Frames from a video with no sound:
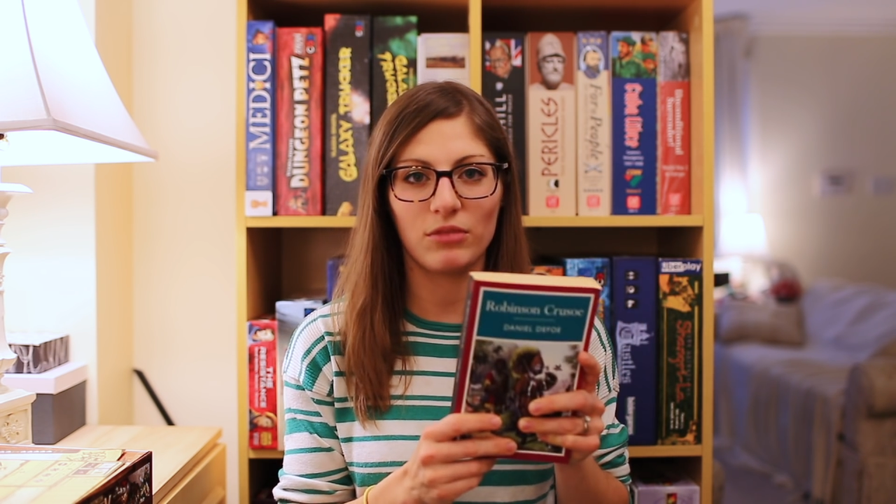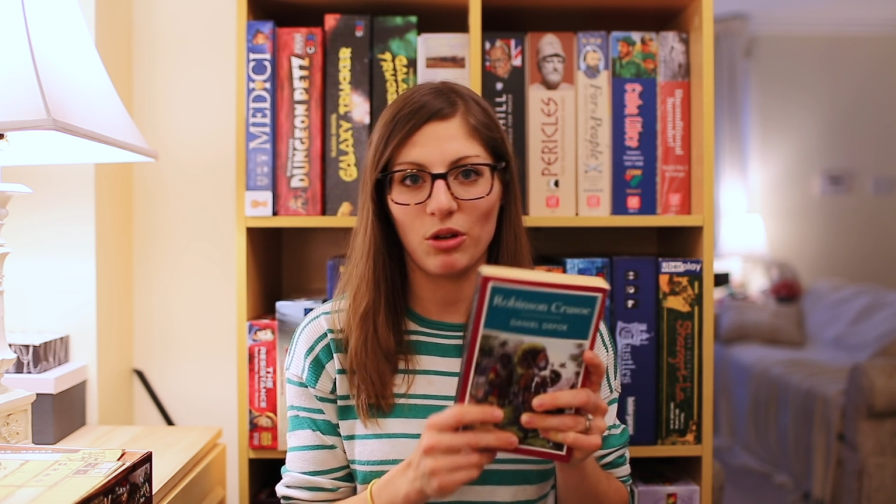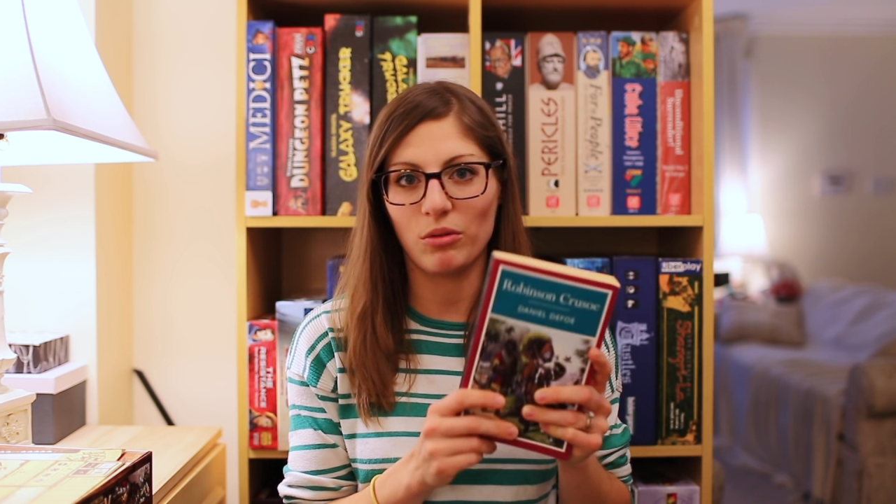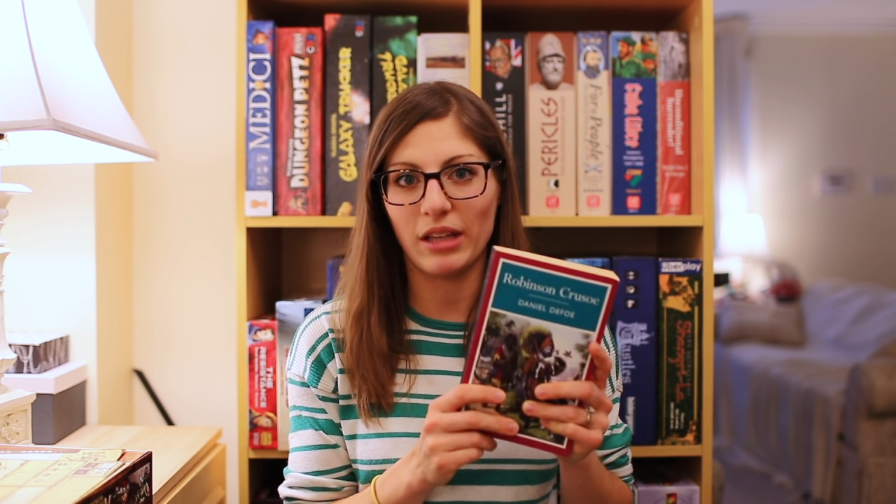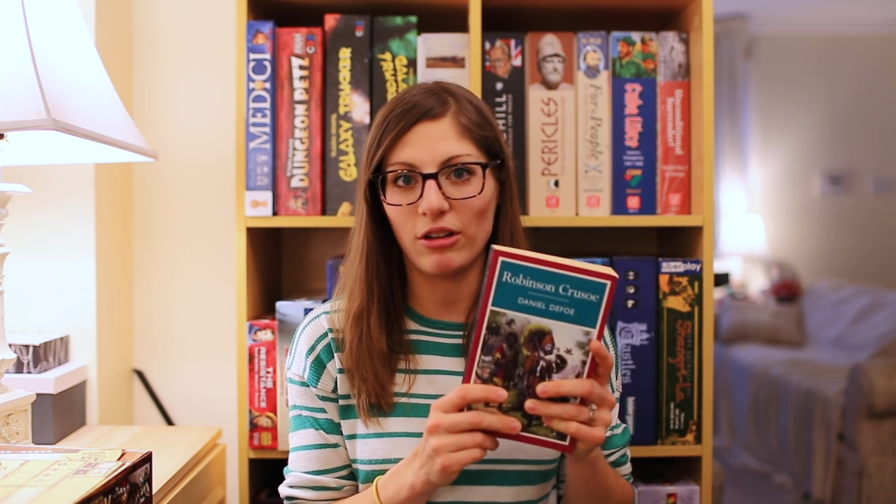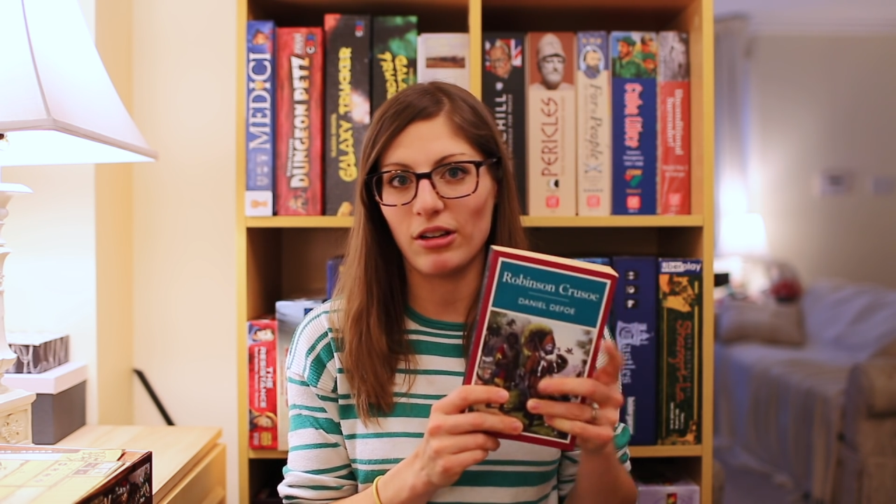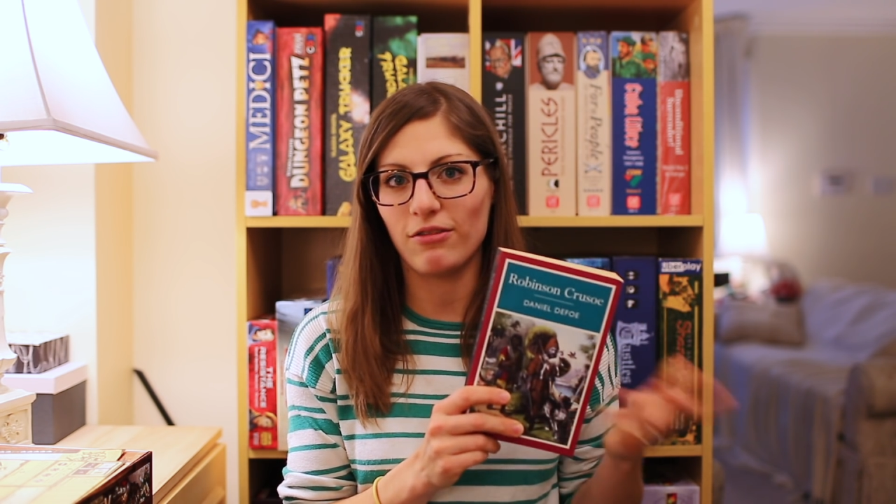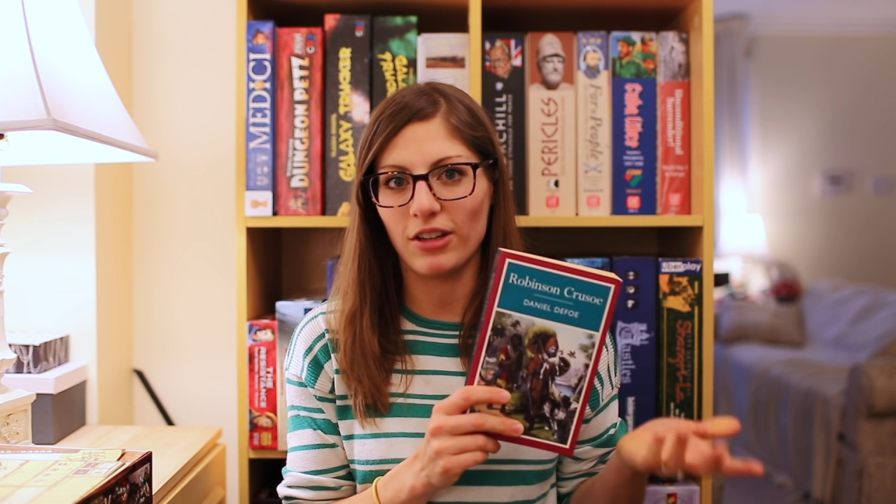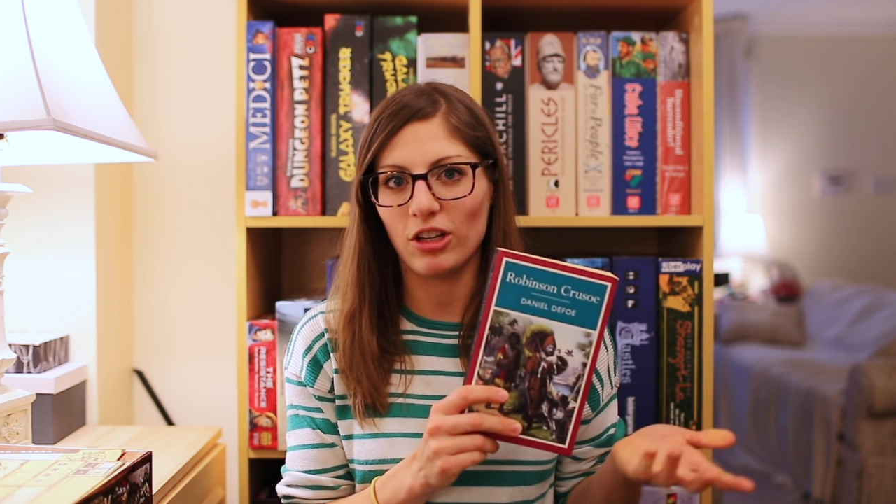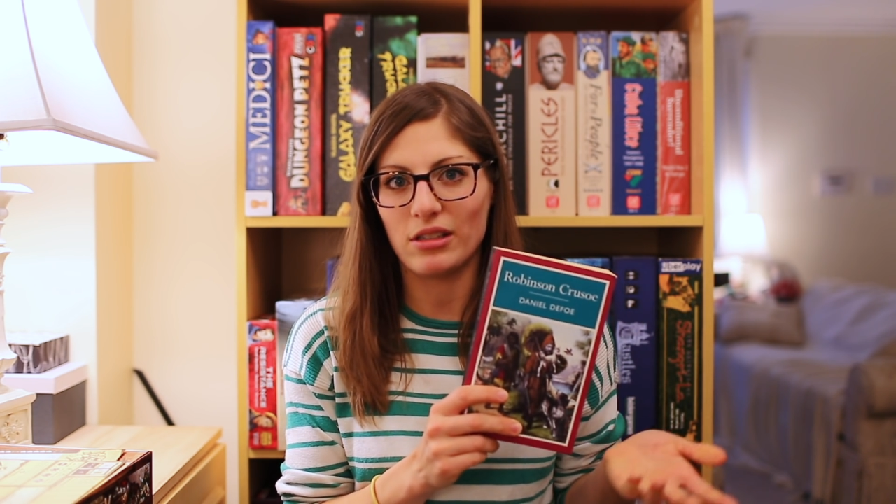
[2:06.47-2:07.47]
later he
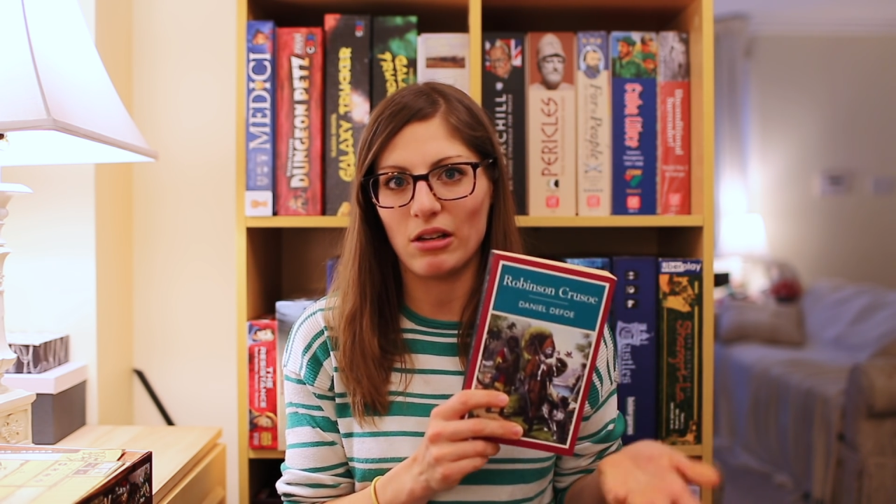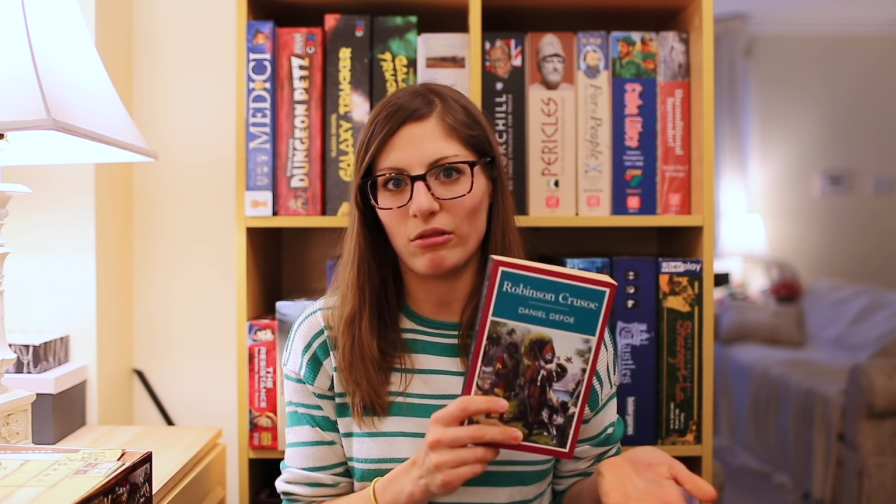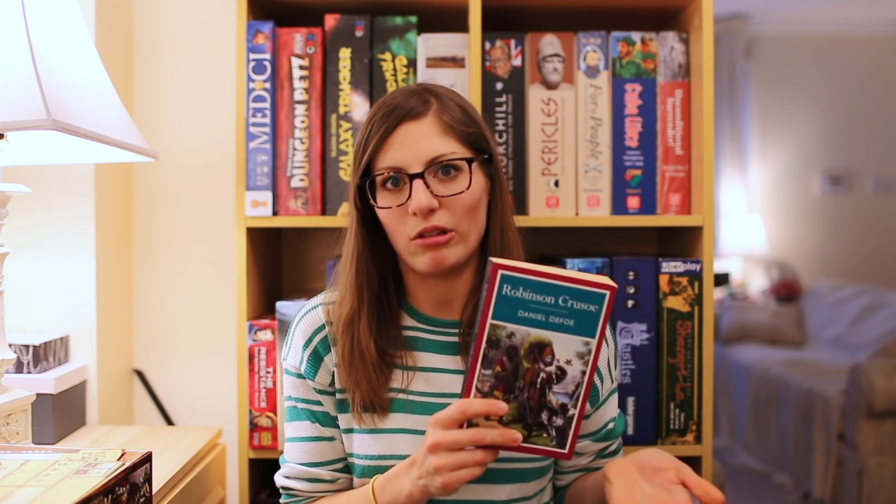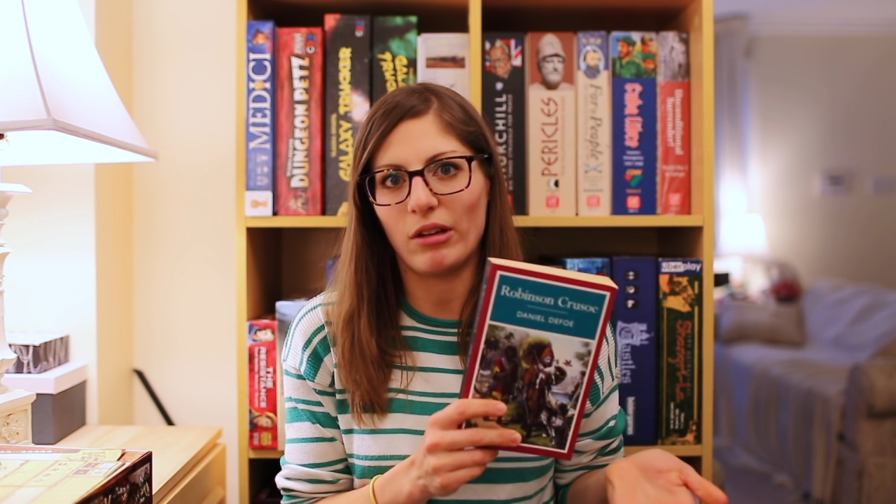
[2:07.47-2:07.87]
figures out,